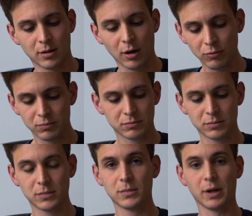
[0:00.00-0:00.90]
Oh,
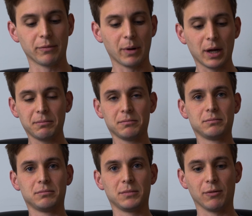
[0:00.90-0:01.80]
never mind.
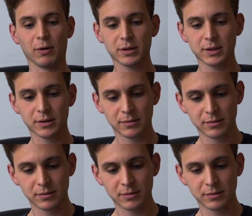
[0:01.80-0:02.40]
It works.